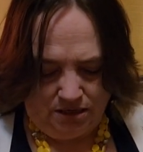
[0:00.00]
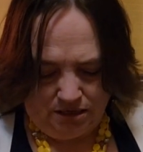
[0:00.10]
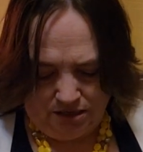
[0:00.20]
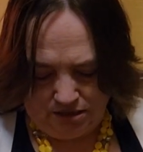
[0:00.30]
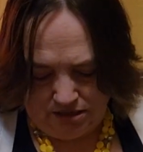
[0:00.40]

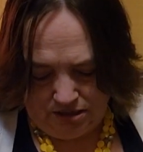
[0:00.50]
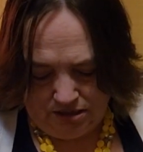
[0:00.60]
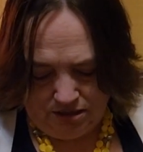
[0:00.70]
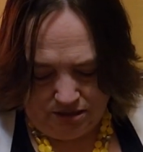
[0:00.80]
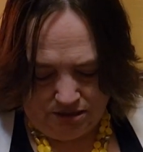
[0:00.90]

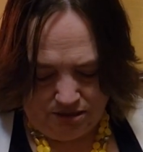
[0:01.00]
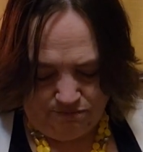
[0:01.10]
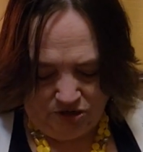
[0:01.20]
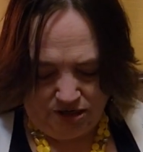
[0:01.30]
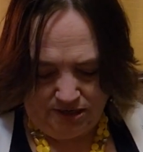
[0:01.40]
And
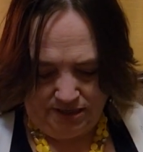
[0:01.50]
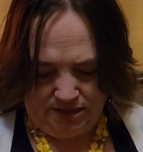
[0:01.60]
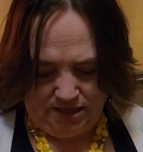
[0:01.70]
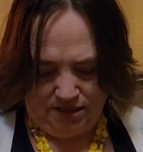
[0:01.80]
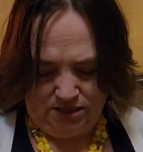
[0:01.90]

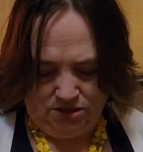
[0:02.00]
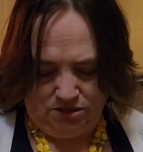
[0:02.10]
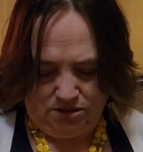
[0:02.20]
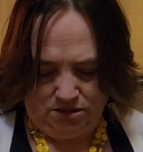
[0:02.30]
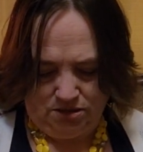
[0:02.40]

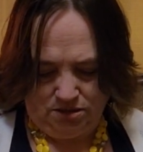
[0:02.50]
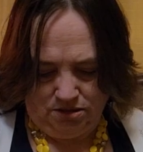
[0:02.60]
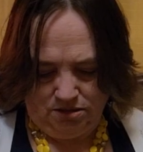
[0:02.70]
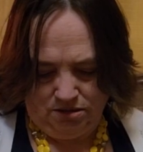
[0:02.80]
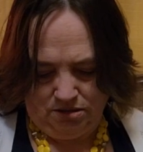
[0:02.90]
polyester.
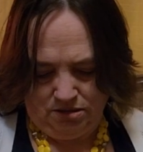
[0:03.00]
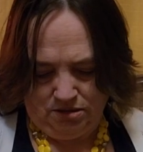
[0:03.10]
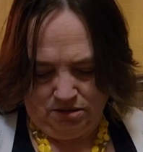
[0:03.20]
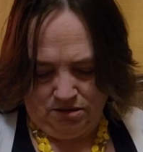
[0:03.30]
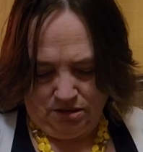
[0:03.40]

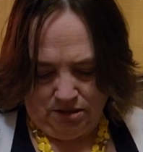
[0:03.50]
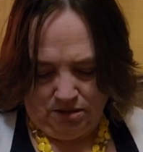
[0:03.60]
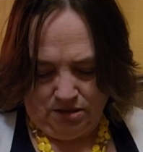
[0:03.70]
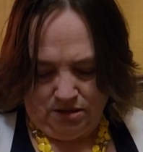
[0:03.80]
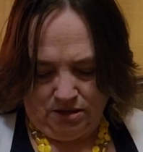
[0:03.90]

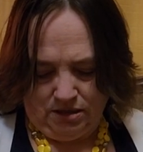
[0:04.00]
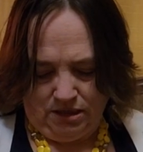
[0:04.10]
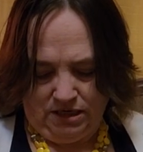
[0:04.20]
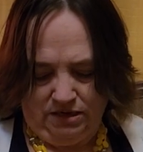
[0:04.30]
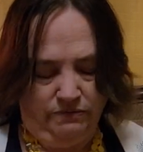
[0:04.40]
And I
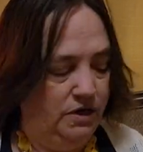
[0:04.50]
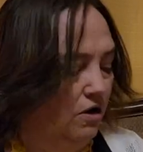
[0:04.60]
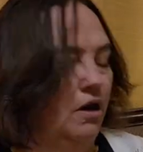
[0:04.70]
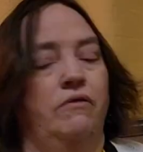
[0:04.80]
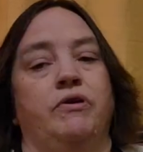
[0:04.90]
can't read
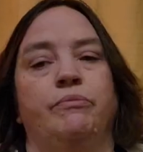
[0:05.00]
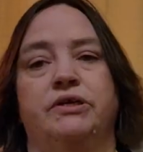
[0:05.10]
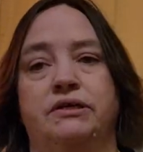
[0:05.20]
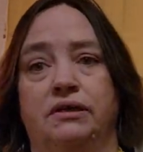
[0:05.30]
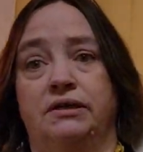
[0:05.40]
all of it, but
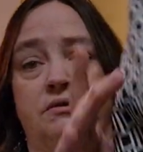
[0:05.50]
it's,